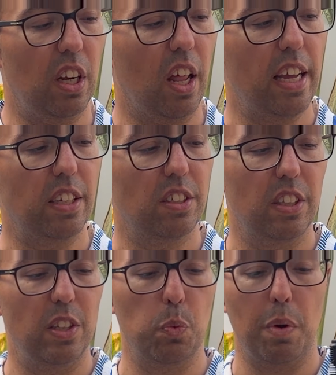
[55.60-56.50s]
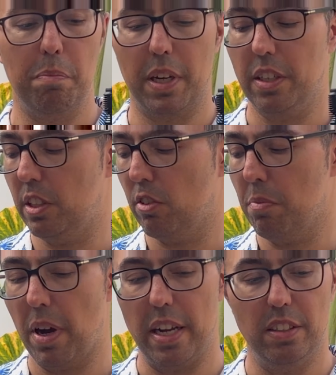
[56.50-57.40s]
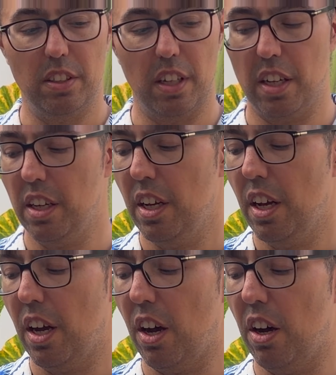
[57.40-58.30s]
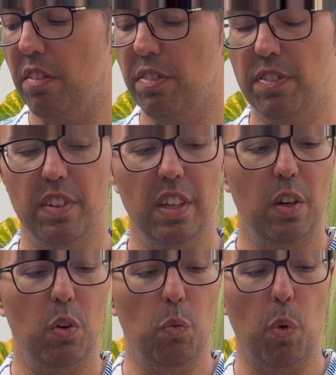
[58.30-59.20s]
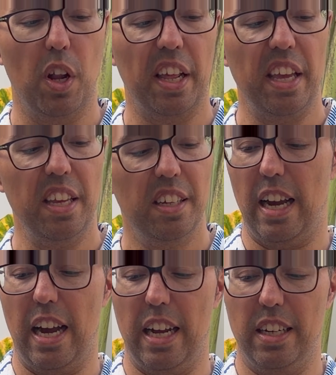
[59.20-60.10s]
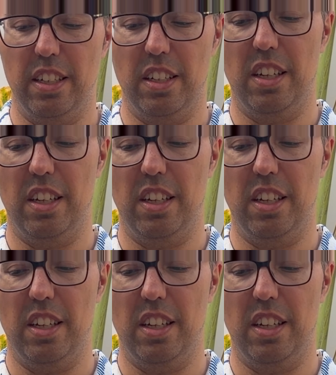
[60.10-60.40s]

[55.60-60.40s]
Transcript: likes this one because it reminds her of Wally, and